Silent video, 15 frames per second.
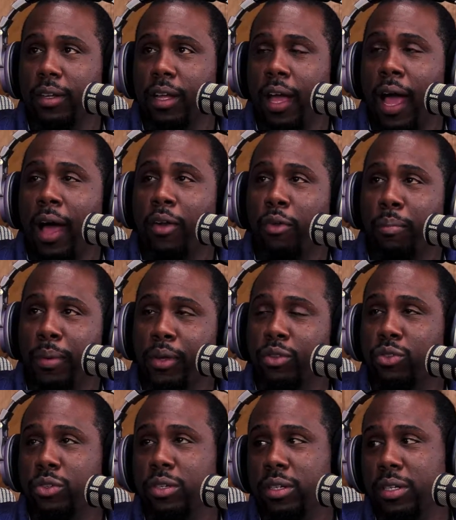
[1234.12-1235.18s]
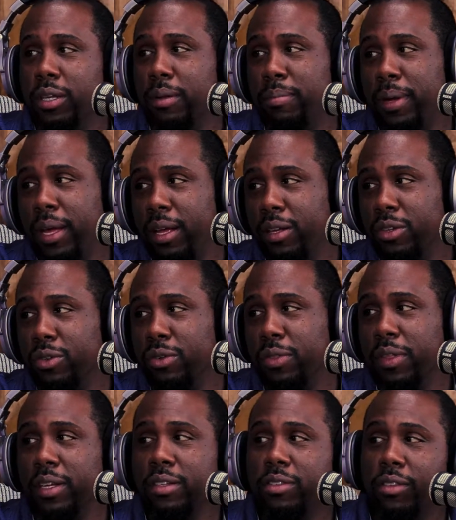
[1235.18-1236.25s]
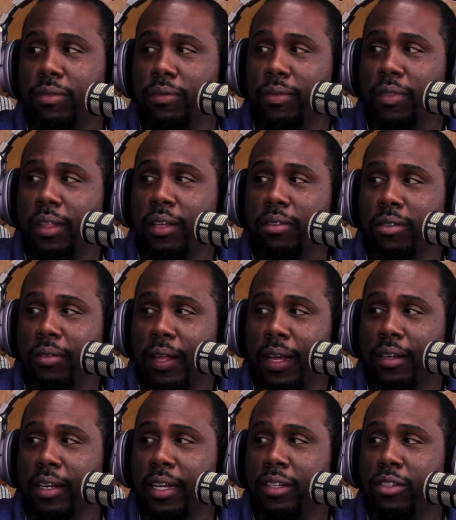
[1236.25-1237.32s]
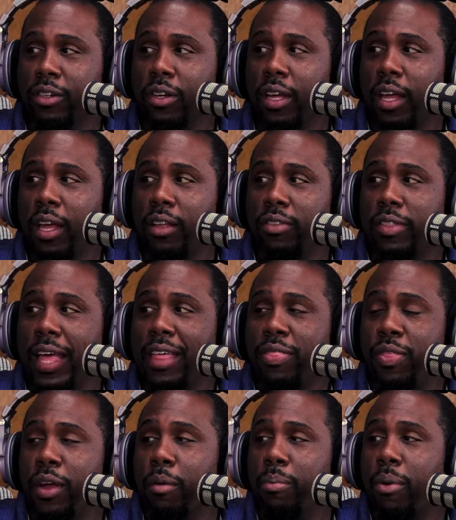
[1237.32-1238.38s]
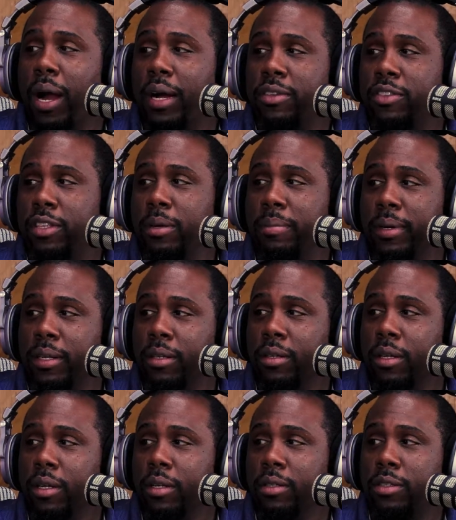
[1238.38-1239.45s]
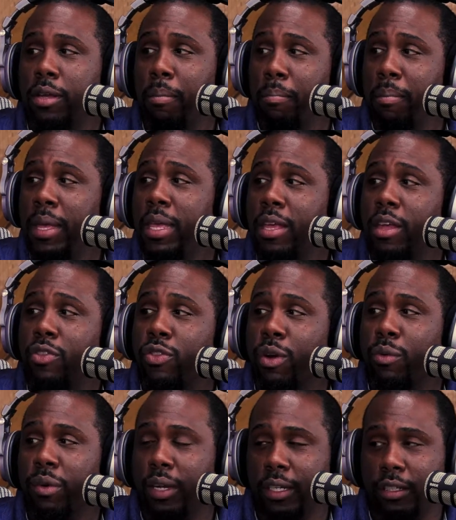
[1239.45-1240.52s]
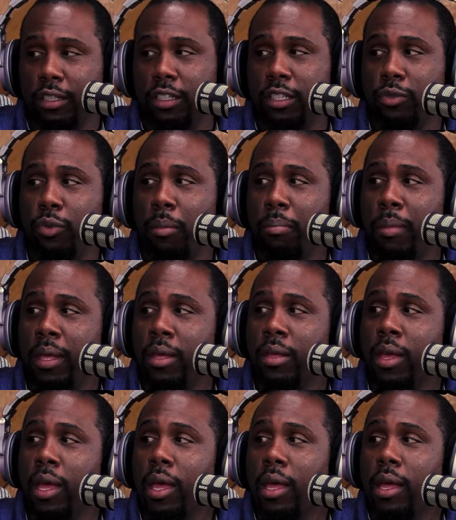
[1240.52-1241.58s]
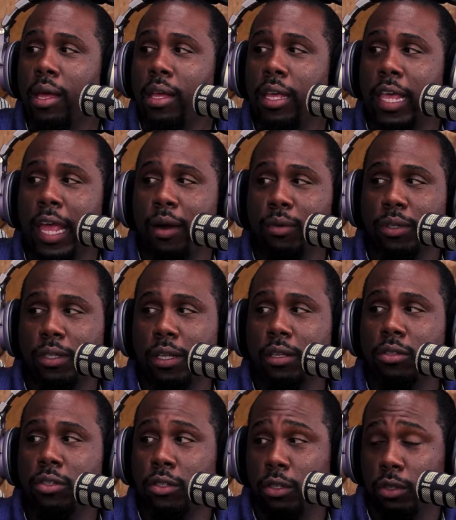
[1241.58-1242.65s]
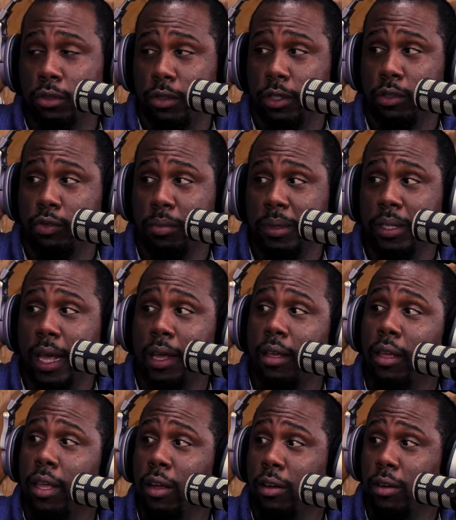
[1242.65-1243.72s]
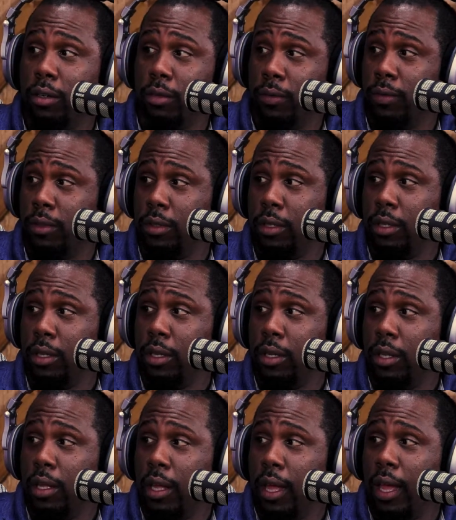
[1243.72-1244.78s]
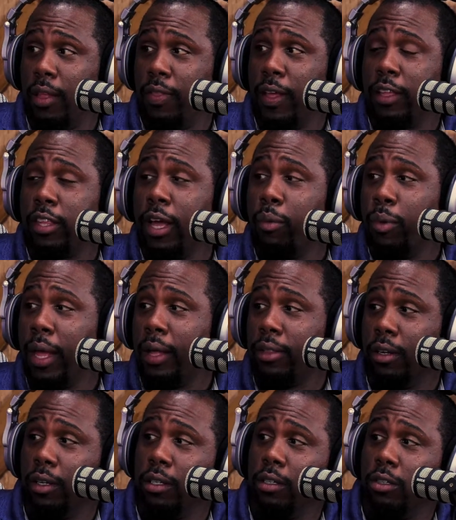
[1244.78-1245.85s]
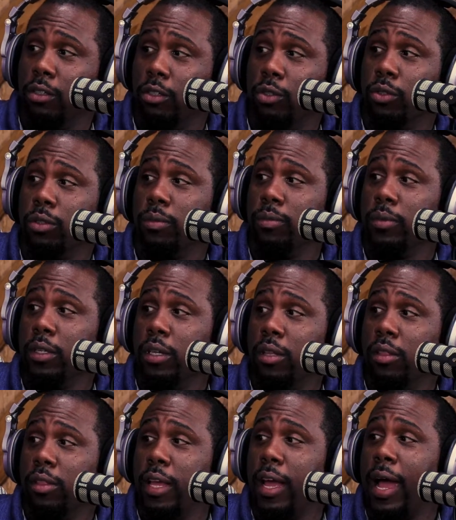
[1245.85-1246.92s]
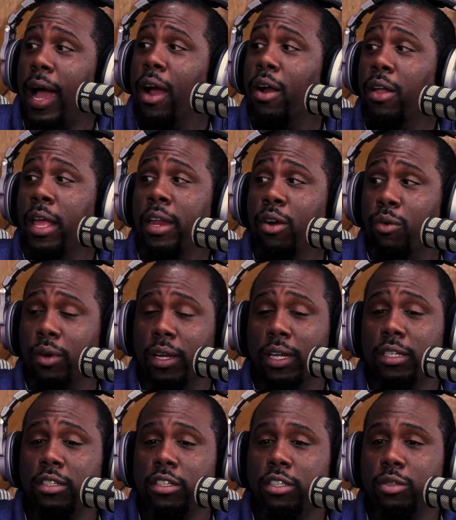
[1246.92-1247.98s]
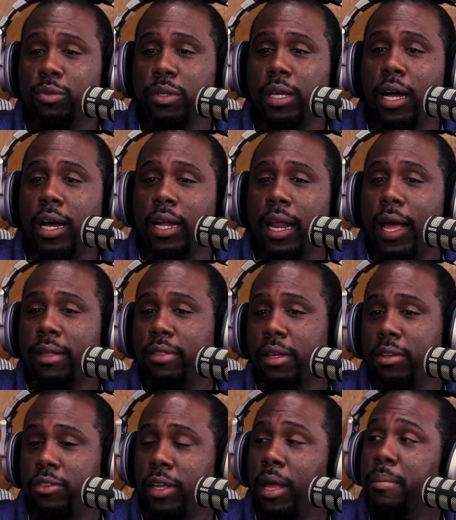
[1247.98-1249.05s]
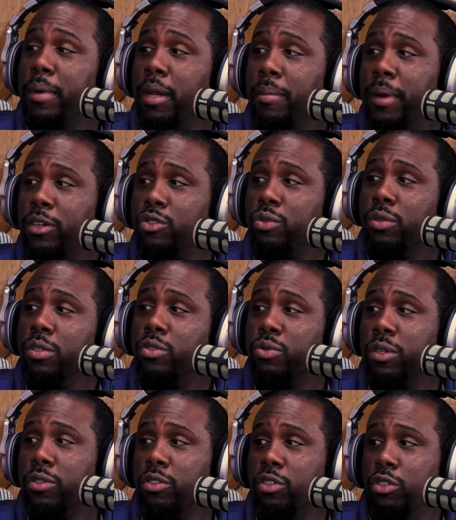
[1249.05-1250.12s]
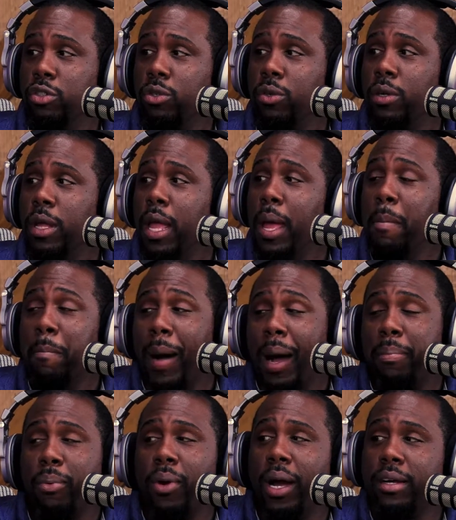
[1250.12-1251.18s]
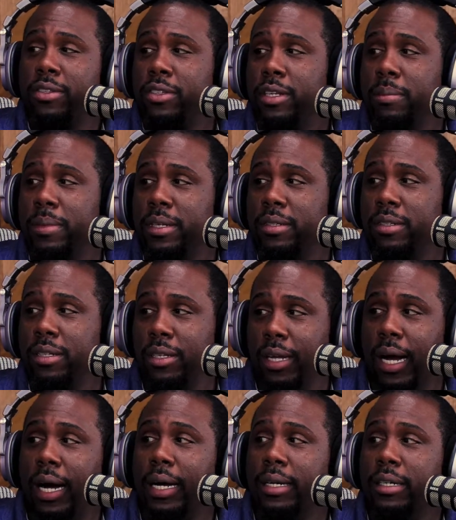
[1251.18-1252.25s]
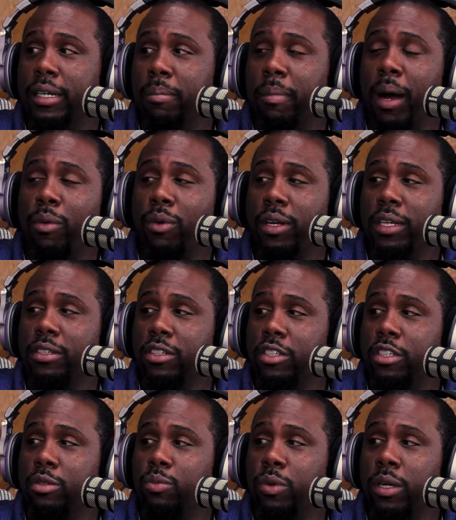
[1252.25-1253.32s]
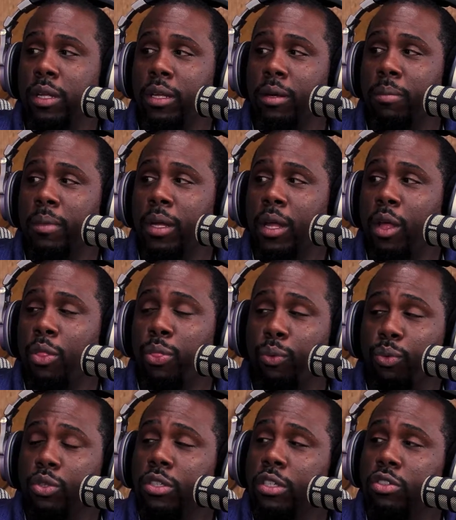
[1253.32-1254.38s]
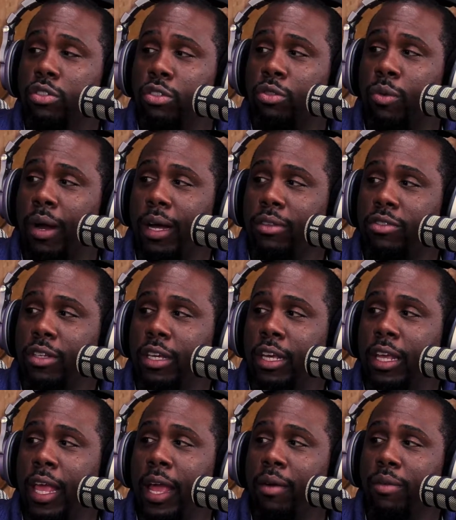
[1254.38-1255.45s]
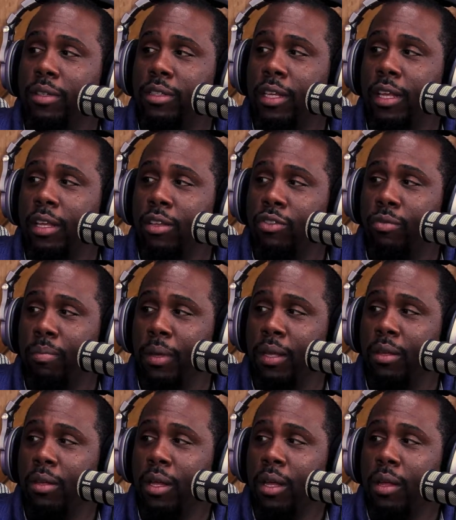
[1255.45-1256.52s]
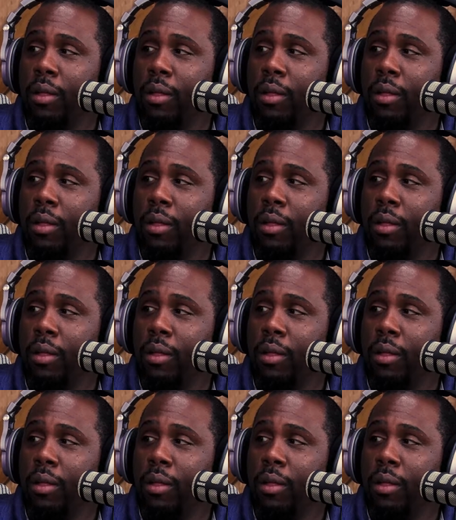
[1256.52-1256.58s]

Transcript: how the bills are going to get paid or things of that nature. Is that their proximity to me and their relationship with me guarantees that those things will be taken care of. And that's how we have to look at the Lord. That in a relationship with God, I have to examine, am I truly trusting the Lord? My proximity to God and my relationship with Him through Jesus Christ guarantees me